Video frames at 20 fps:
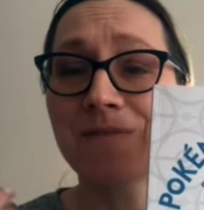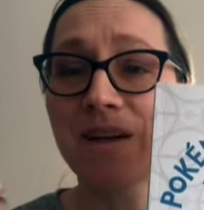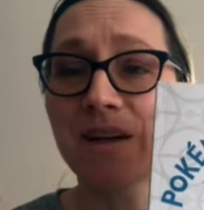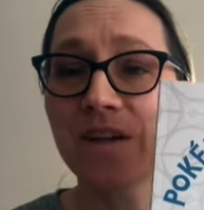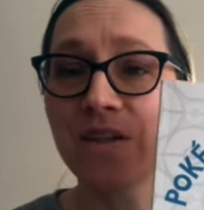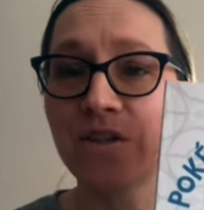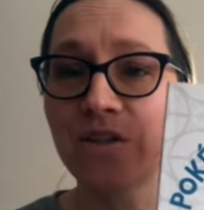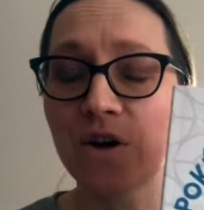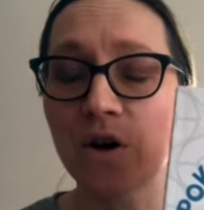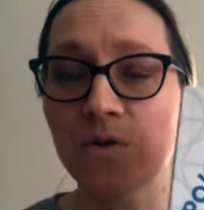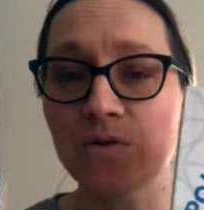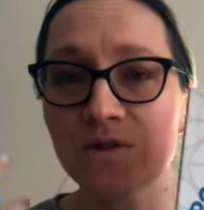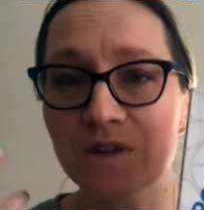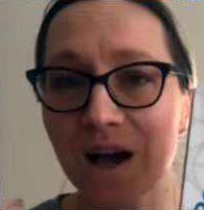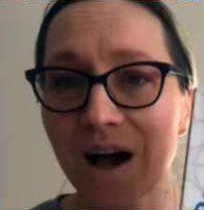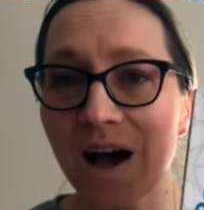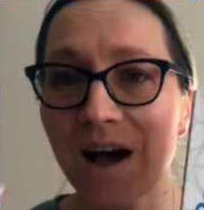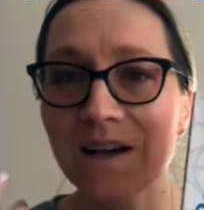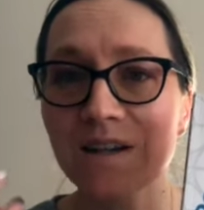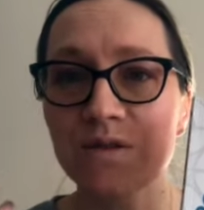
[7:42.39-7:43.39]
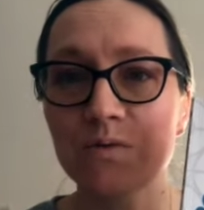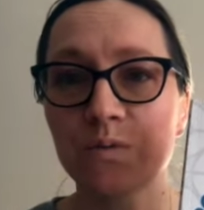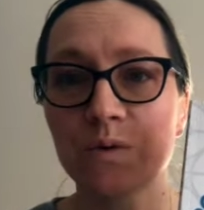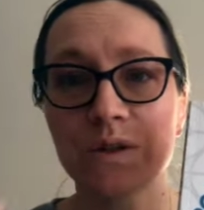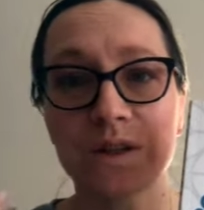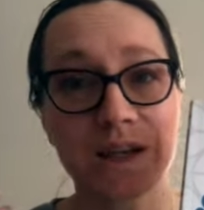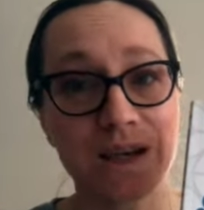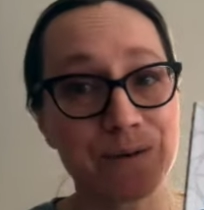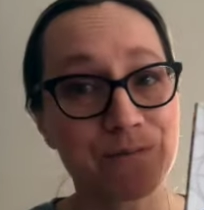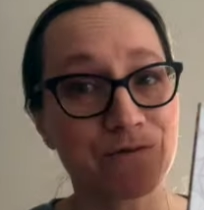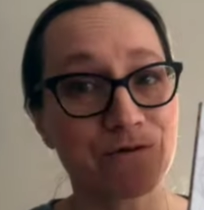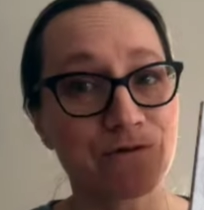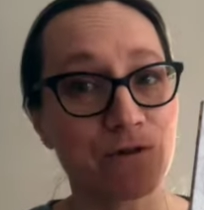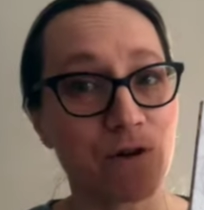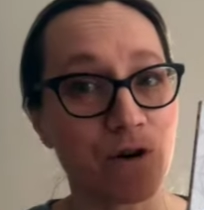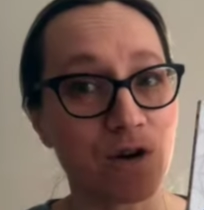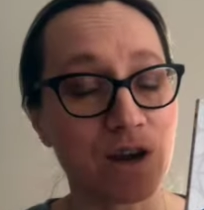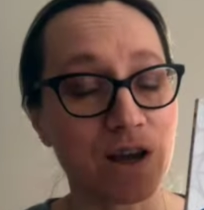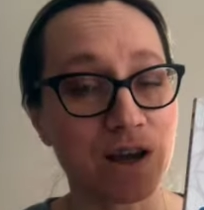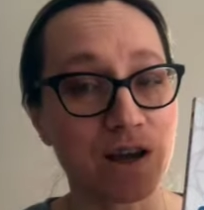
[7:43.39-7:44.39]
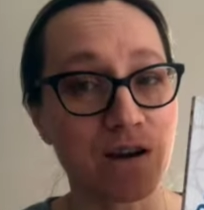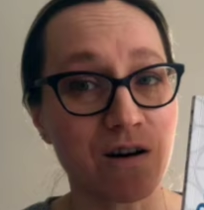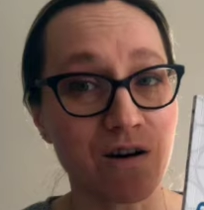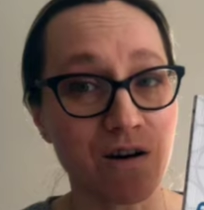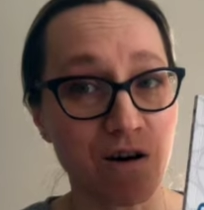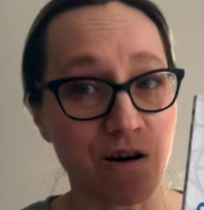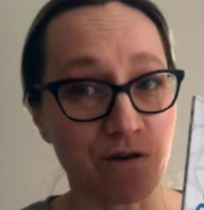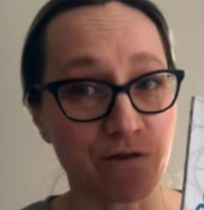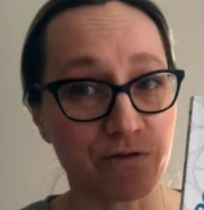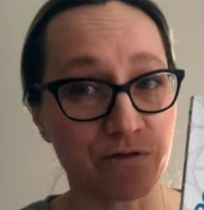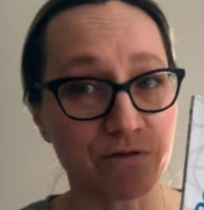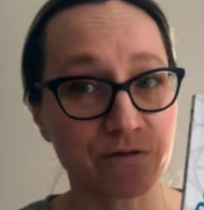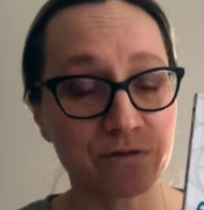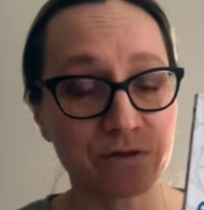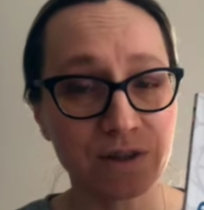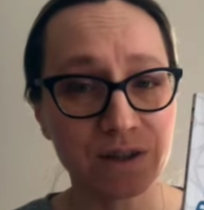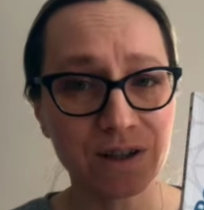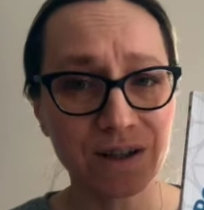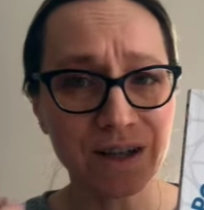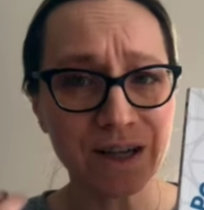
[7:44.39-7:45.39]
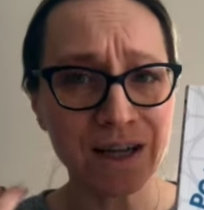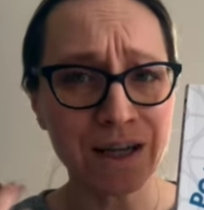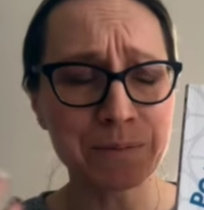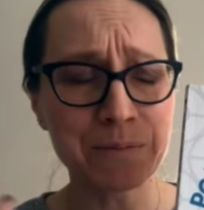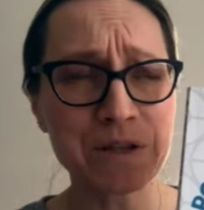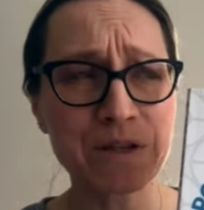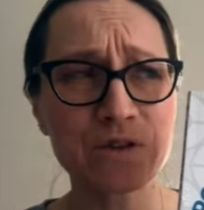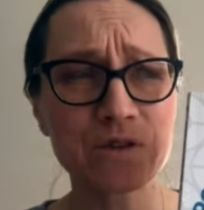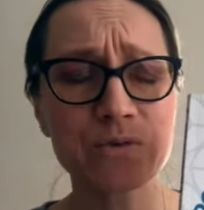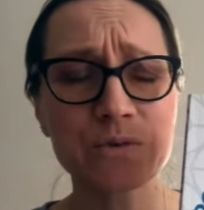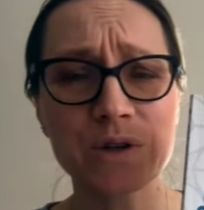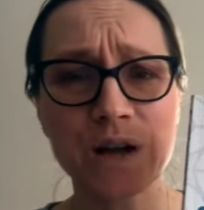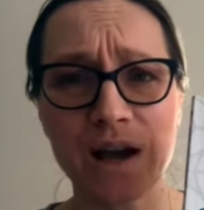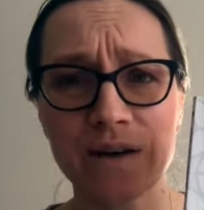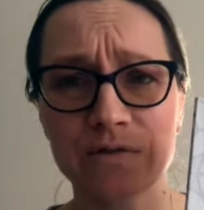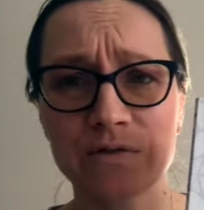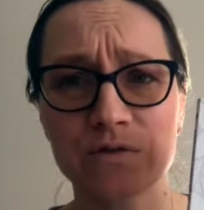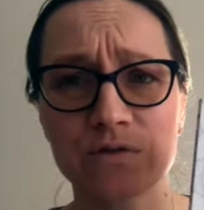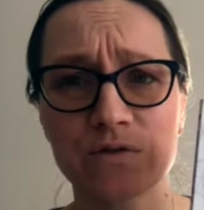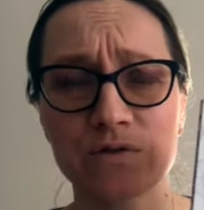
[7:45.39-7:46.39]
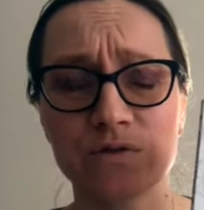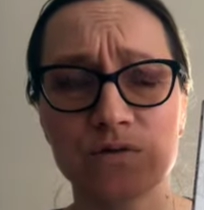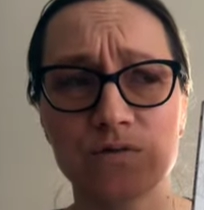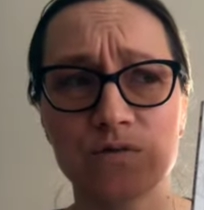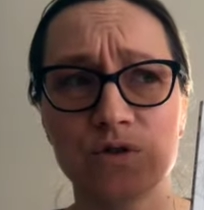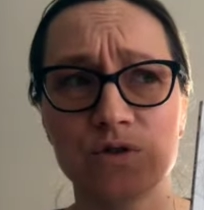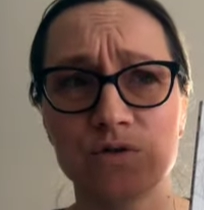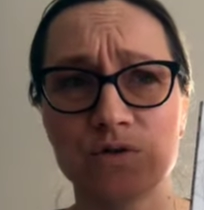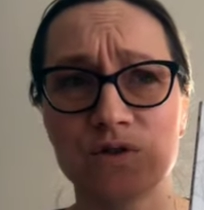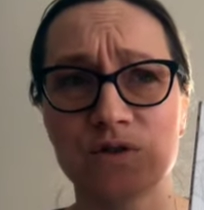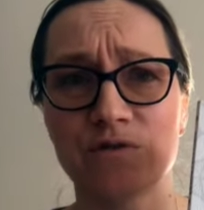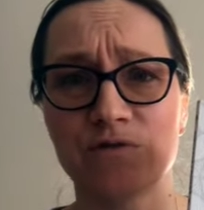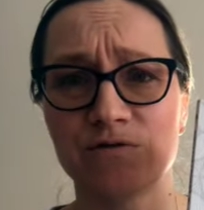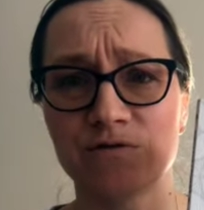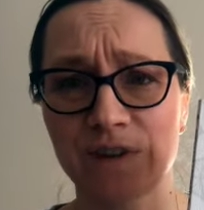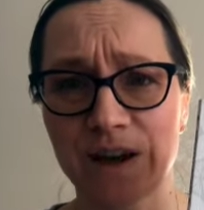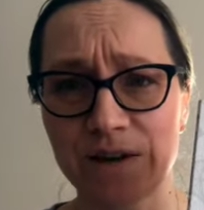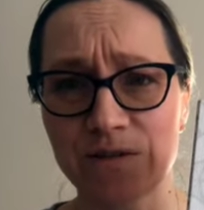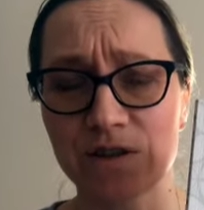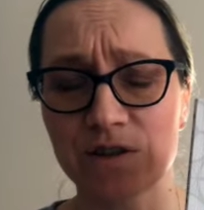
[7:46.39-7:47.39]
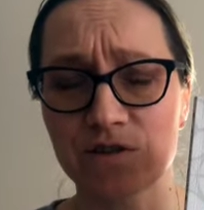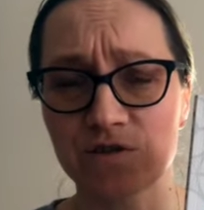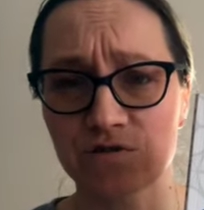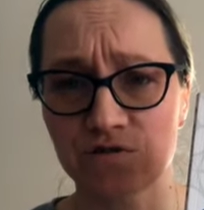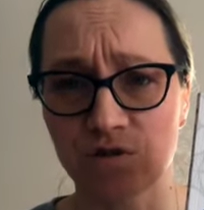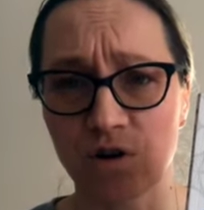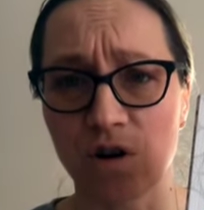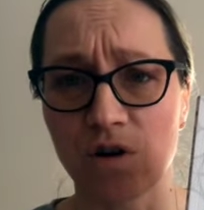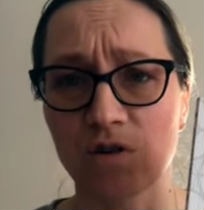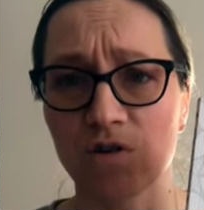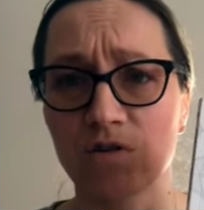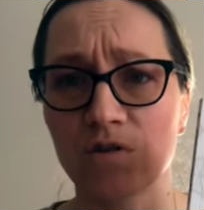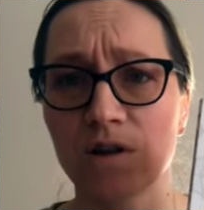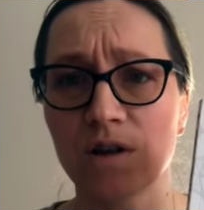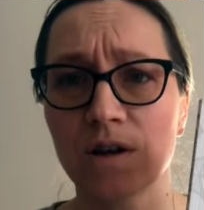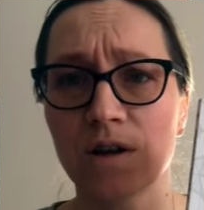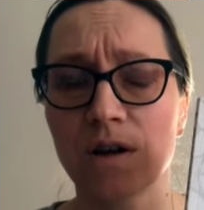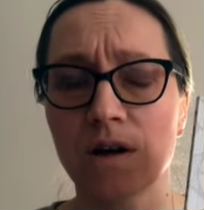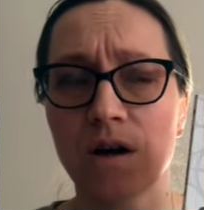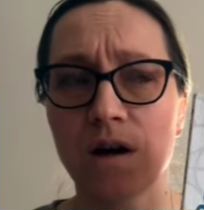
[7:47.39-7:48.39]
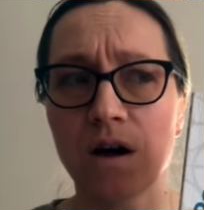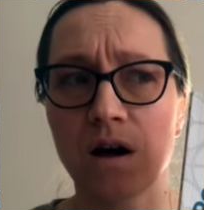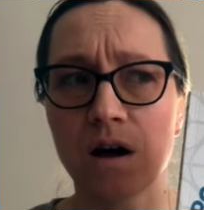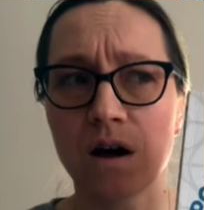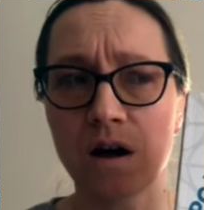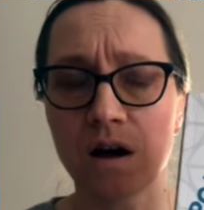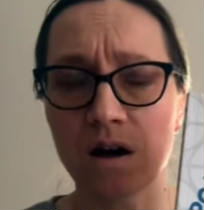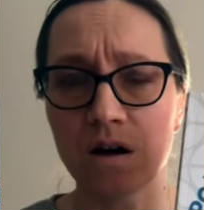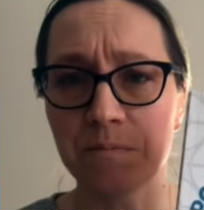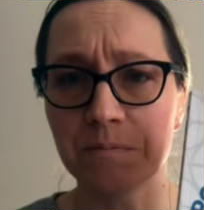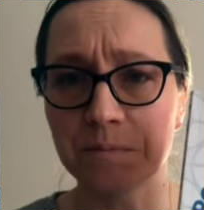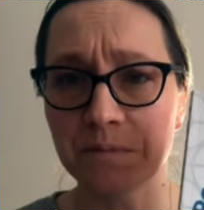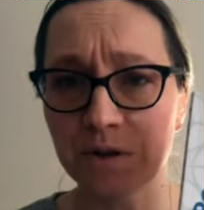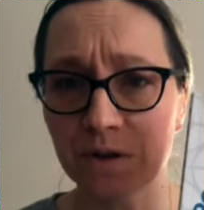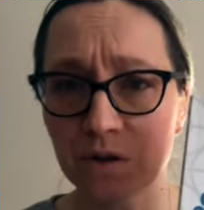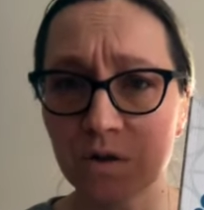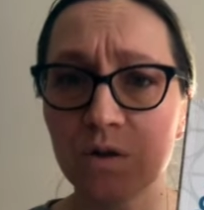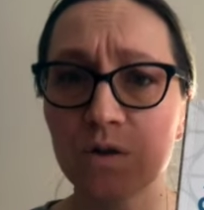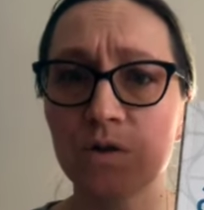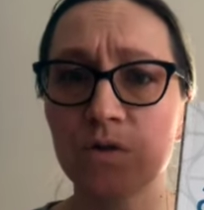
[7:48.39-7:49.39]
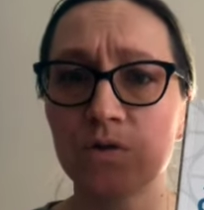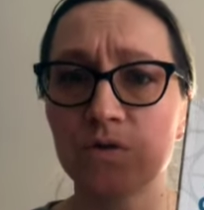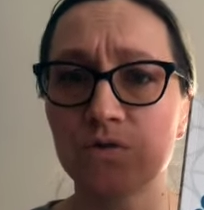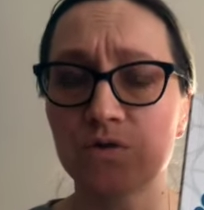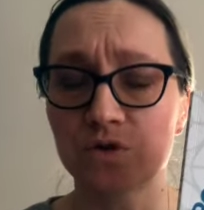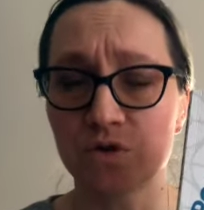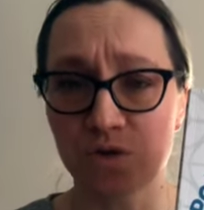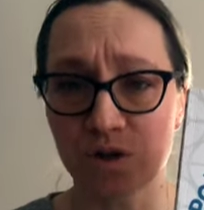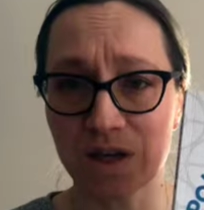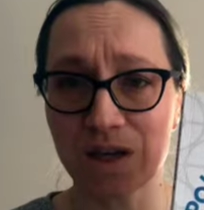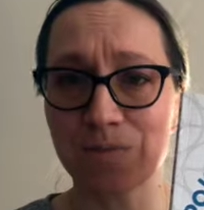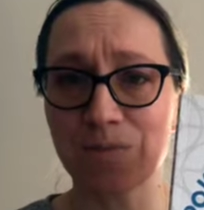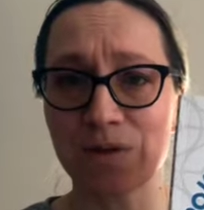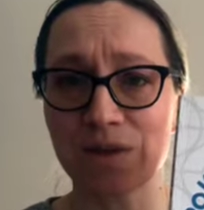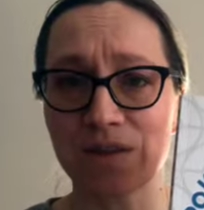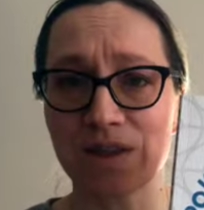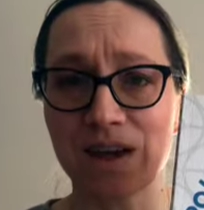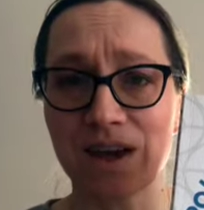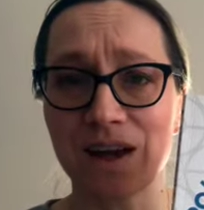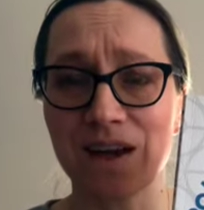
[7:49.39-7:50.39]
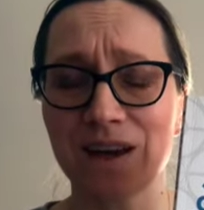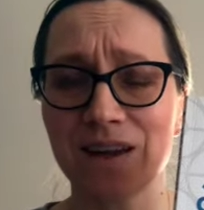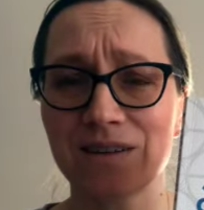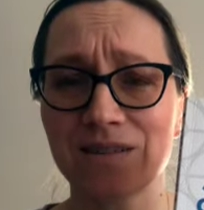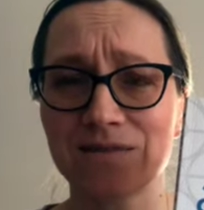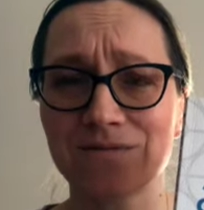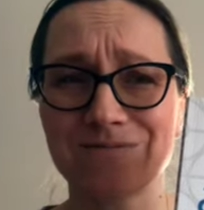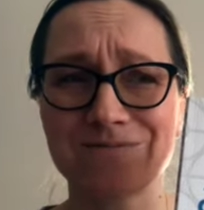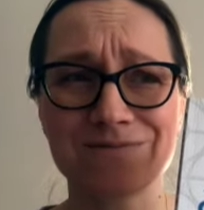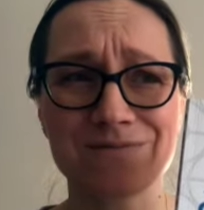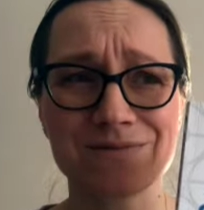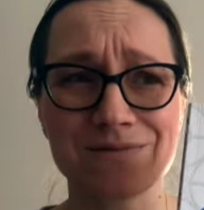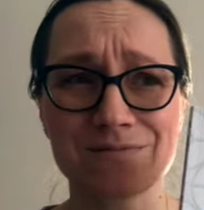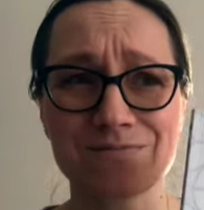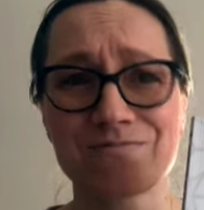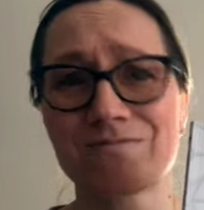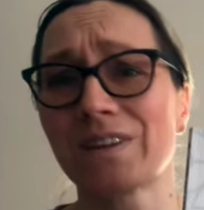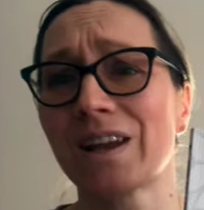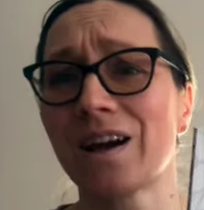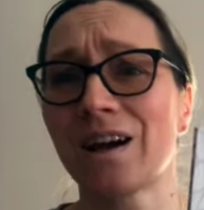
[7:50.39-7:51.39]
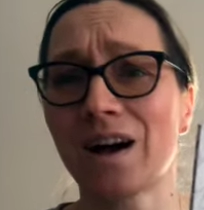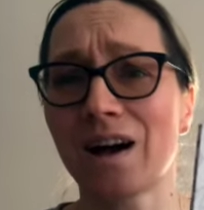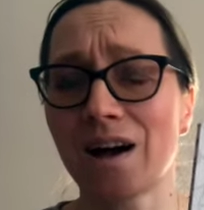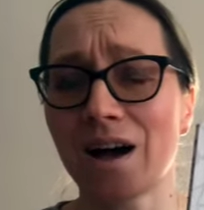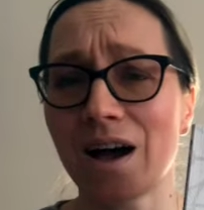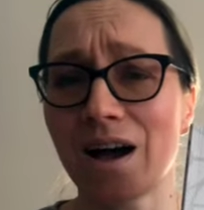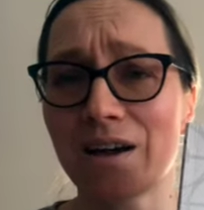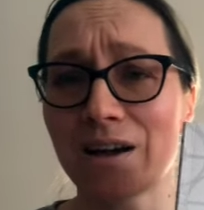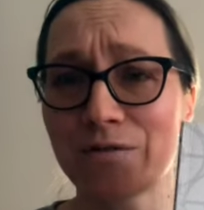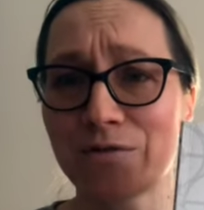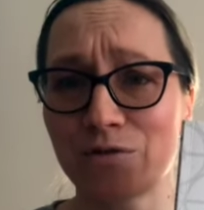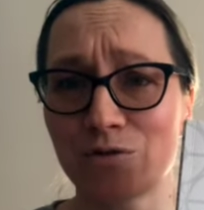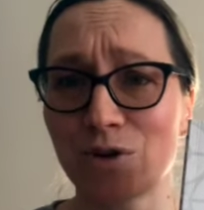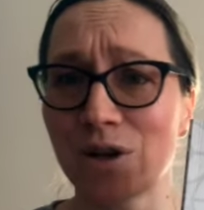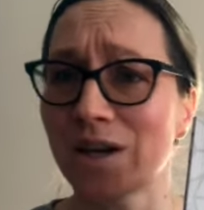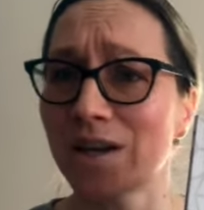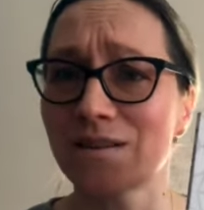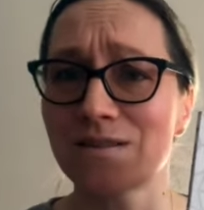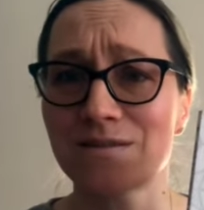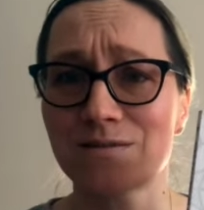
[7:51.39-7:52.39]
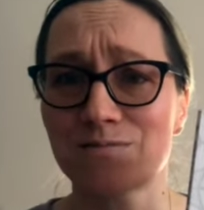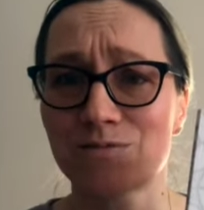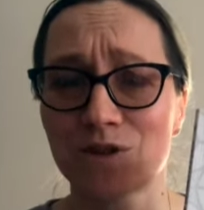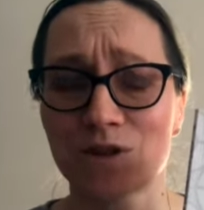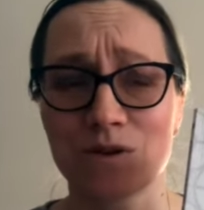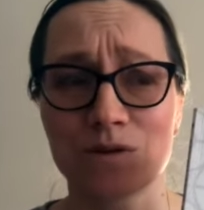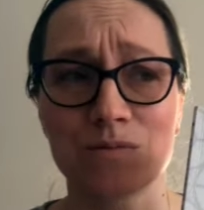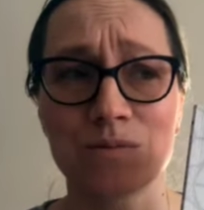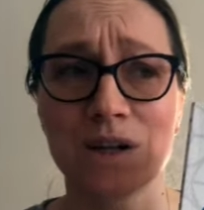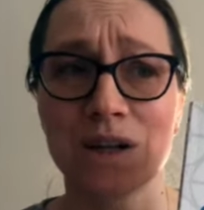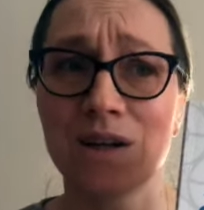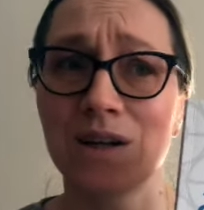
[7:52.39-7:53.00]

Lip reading: Those eyes will keep falling off. I mean, you would have to use a very strong glue to keep it there, and I have 3 kids, so